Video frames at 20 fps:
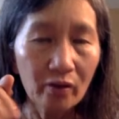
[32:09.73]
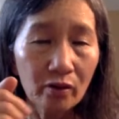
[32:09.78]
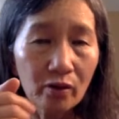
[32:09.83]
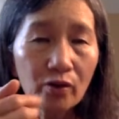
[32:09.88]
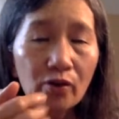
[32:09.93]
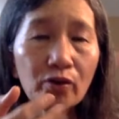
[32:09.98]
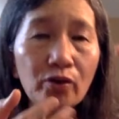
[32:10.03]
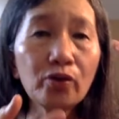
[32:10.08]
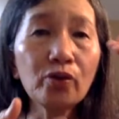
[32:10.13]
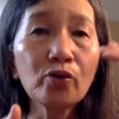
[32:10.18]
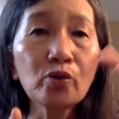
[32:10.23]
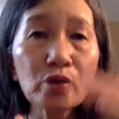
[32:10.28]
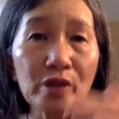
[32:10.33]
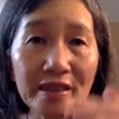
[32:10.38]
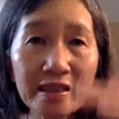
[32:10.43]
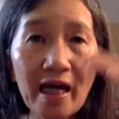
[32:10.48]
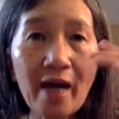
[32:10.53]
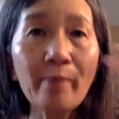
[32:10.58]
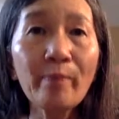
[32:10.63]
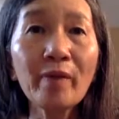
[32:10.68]
you
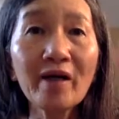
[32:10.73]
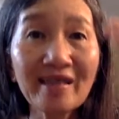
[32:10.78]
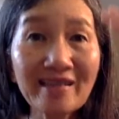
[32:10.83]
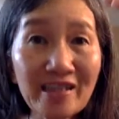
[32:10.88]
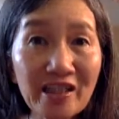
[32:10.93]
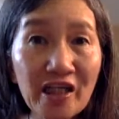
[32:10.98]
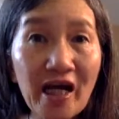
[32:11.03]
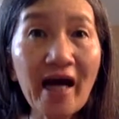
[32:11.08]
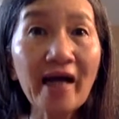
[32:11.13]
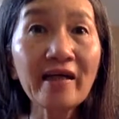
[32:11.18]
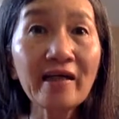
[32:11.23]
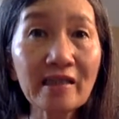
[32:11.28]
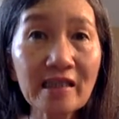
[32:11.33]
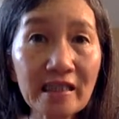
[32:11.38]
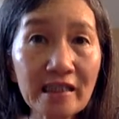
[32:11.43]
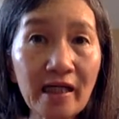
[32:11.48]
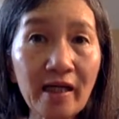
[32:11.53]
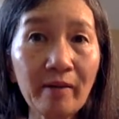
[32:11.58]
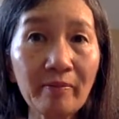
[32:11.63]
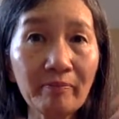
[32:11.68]
step a giant
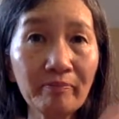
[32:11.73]
step.